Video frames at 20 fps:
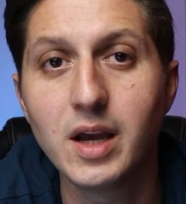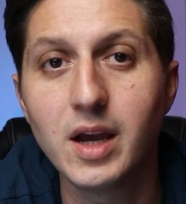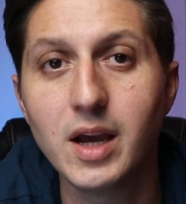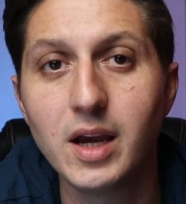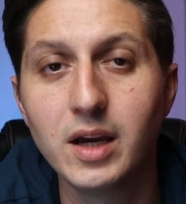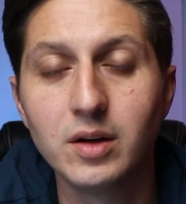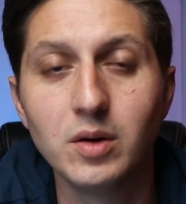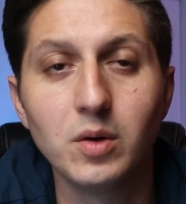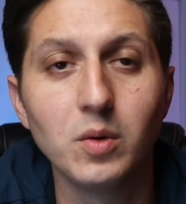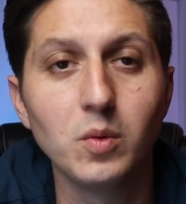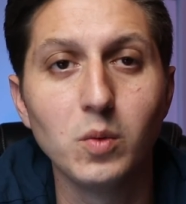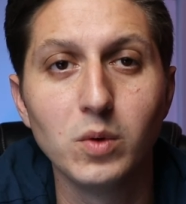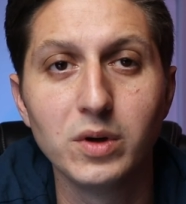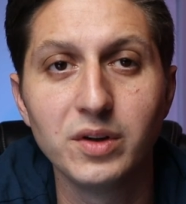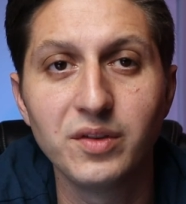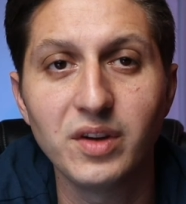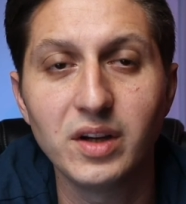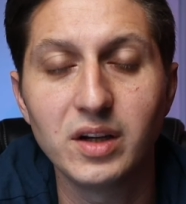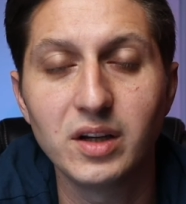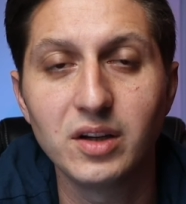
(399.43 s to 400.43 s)
And
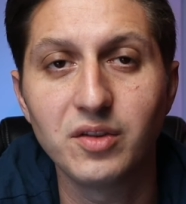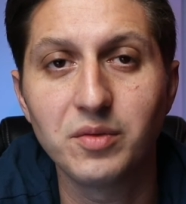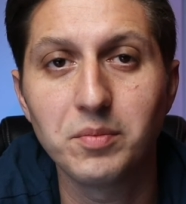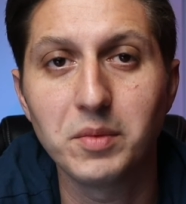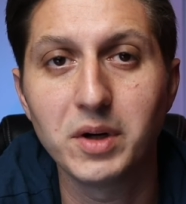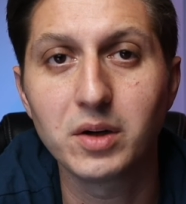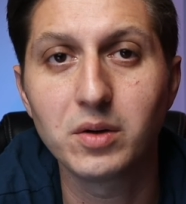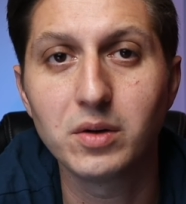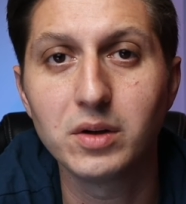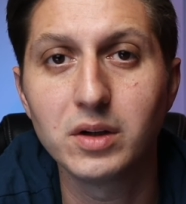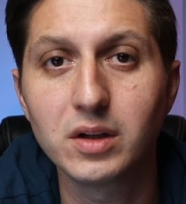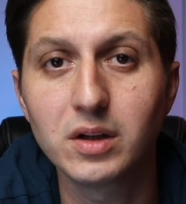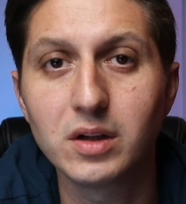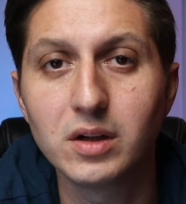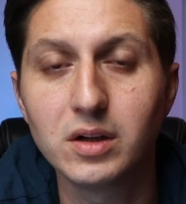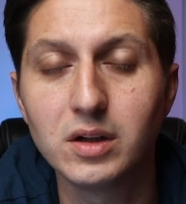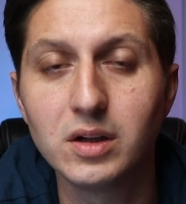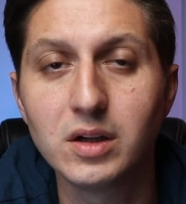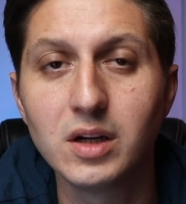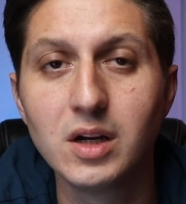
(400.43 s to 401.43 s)
once that hits my credit
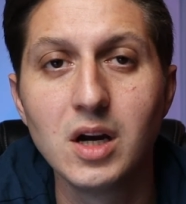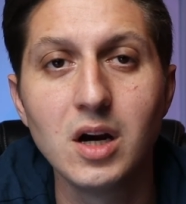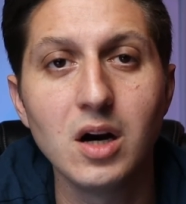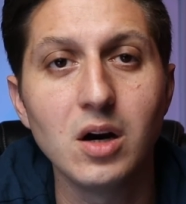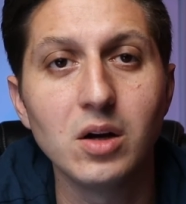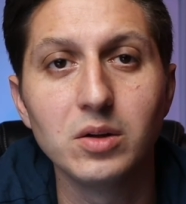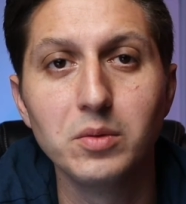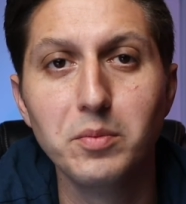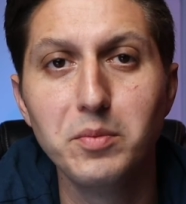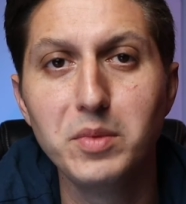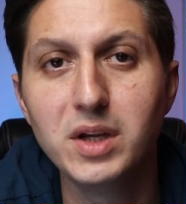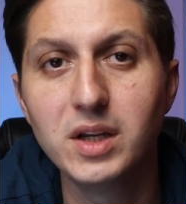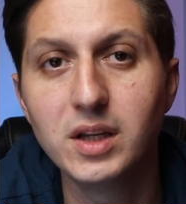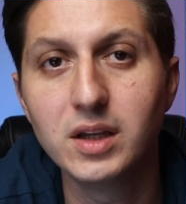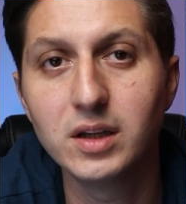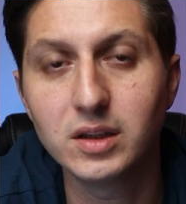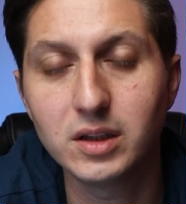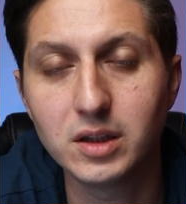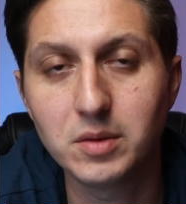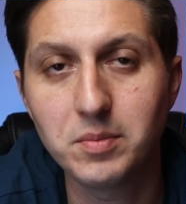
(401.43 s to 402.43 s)
card, I'll
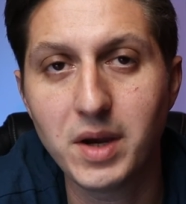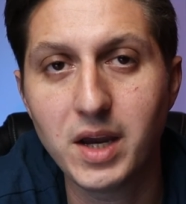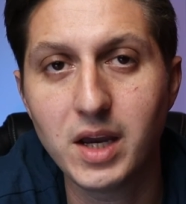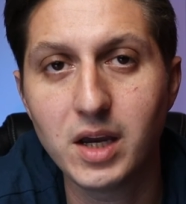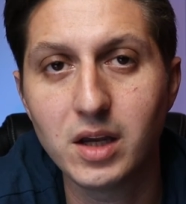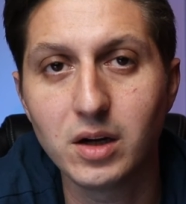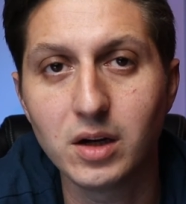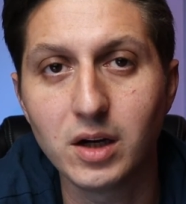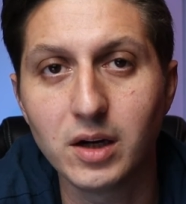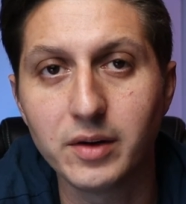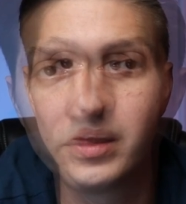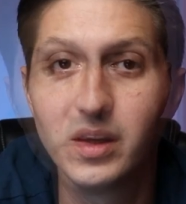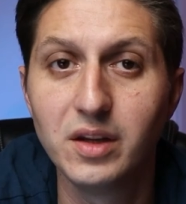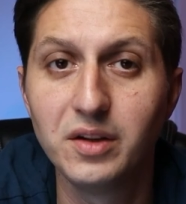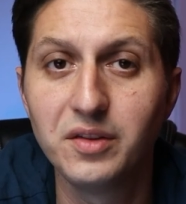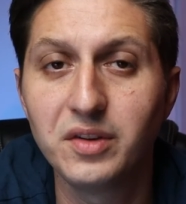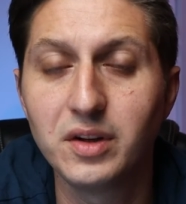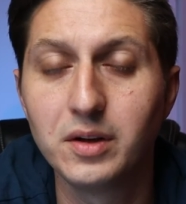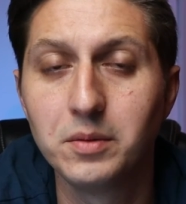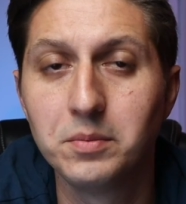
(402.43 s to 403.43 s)
immediately pay it off.
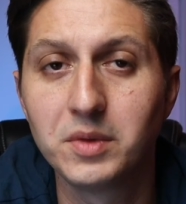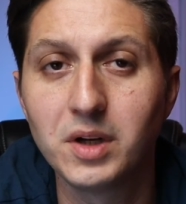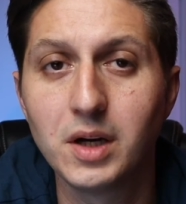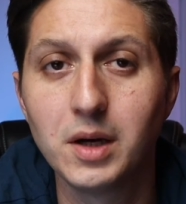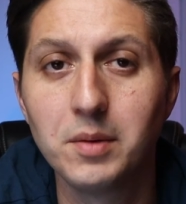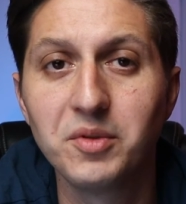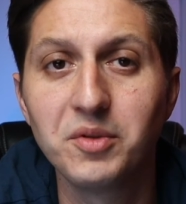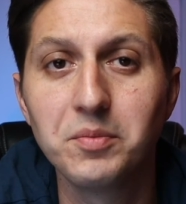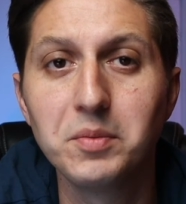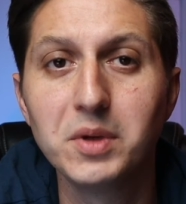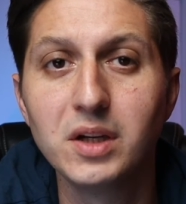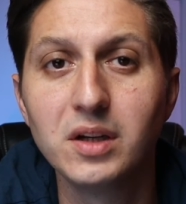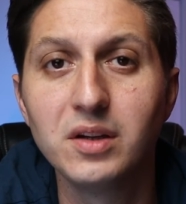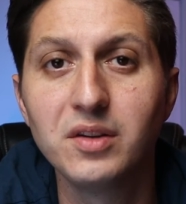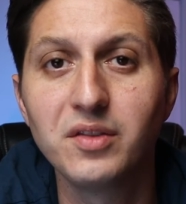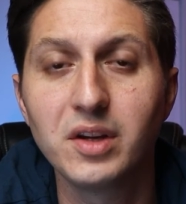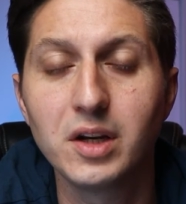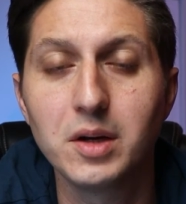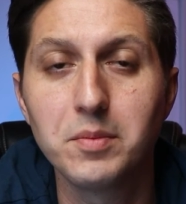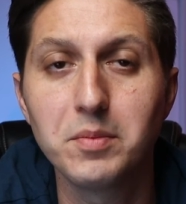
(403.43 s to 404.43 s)
This sometimes
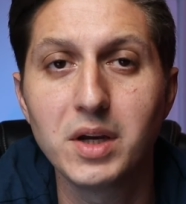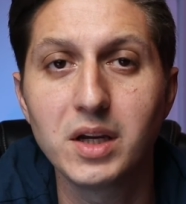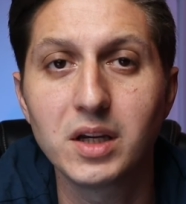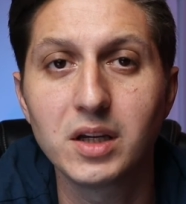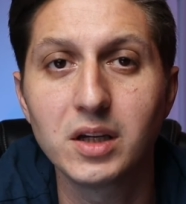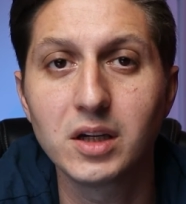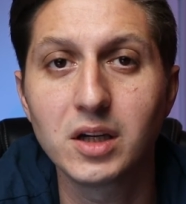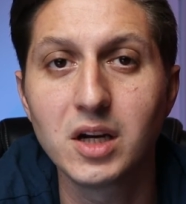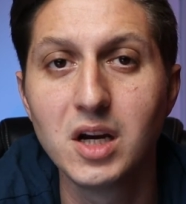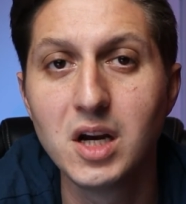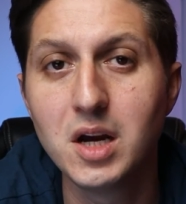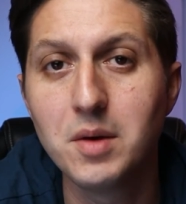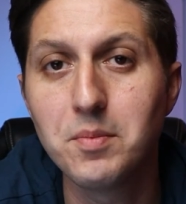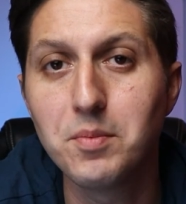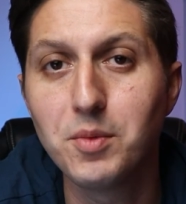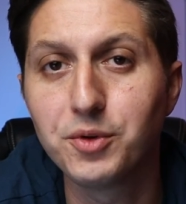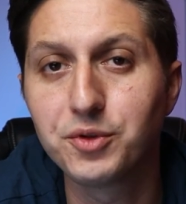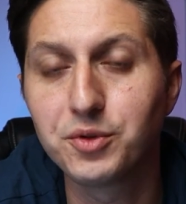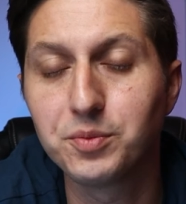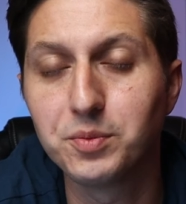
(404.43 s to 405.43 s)
means that I'm making
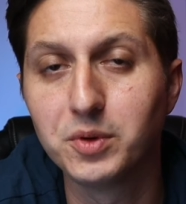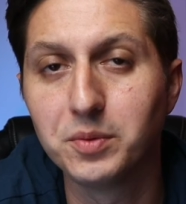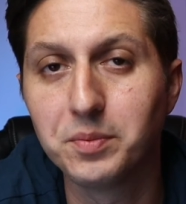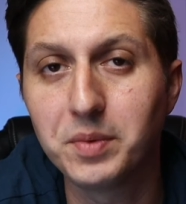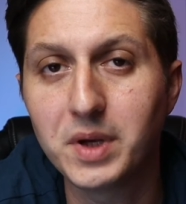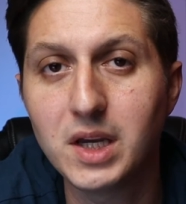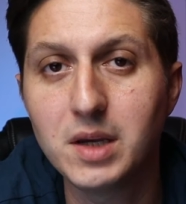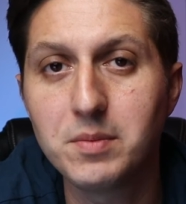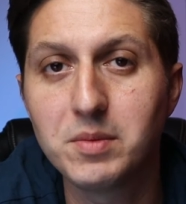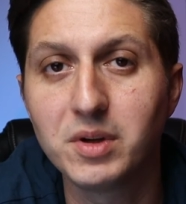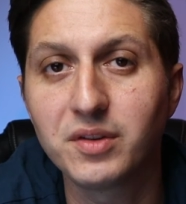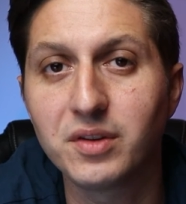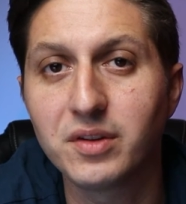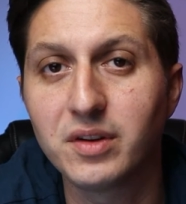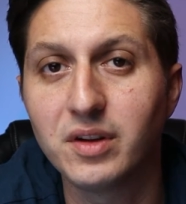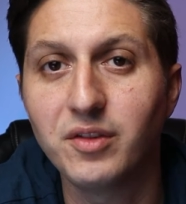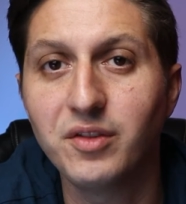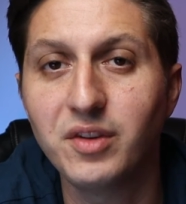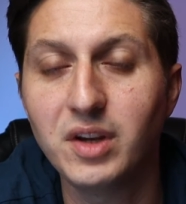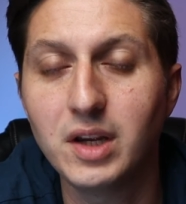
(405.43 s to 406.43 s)
multiple payments
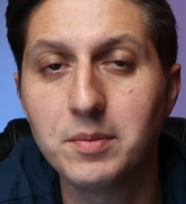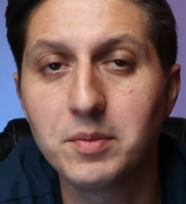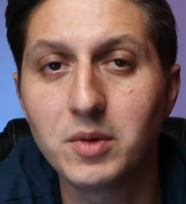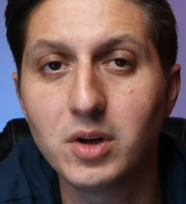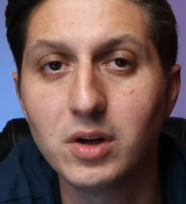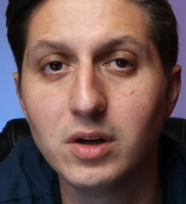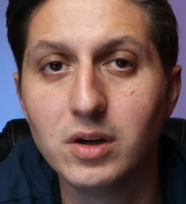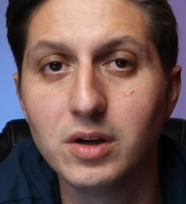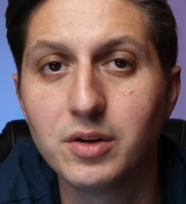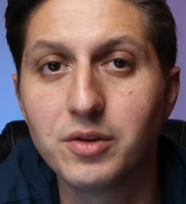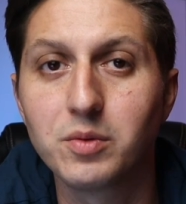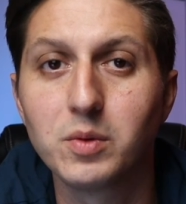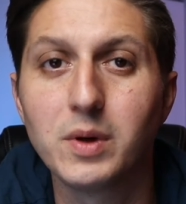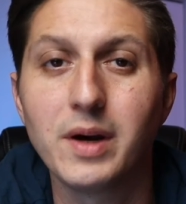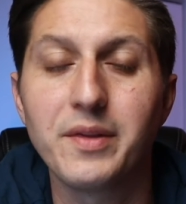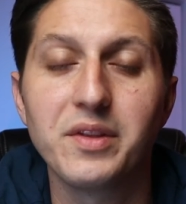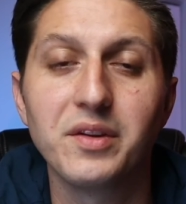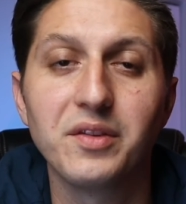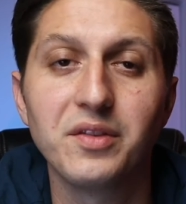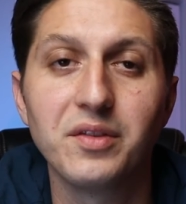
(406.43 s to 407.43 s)
on the same card
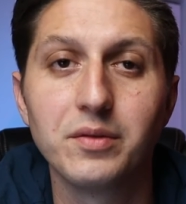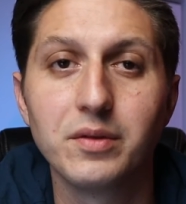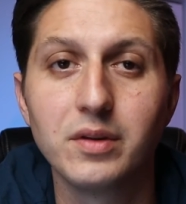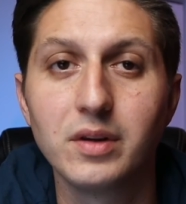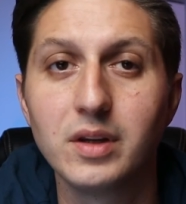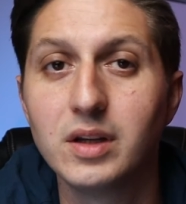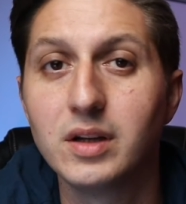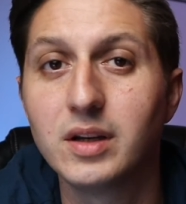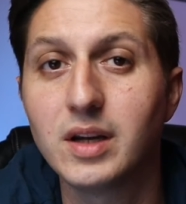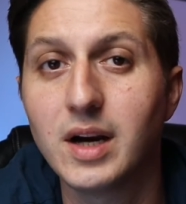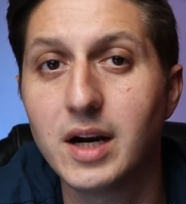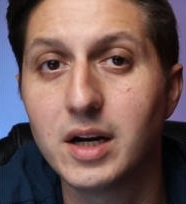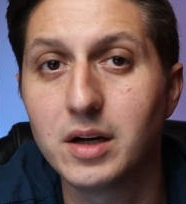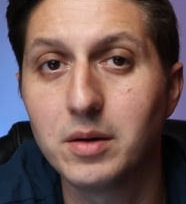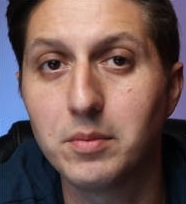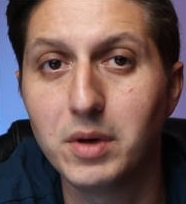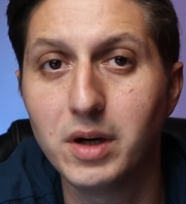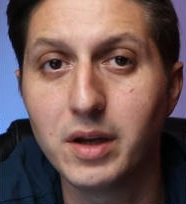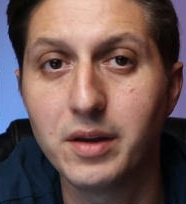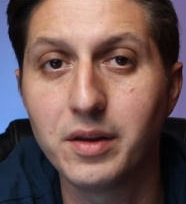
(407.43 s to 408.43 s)
throughout the
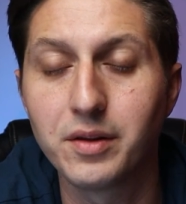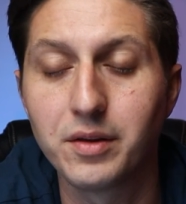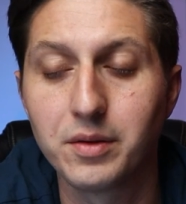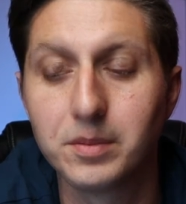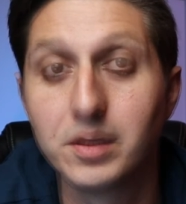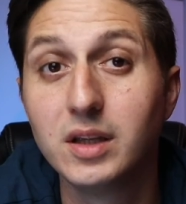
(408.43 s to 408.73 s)
entire month.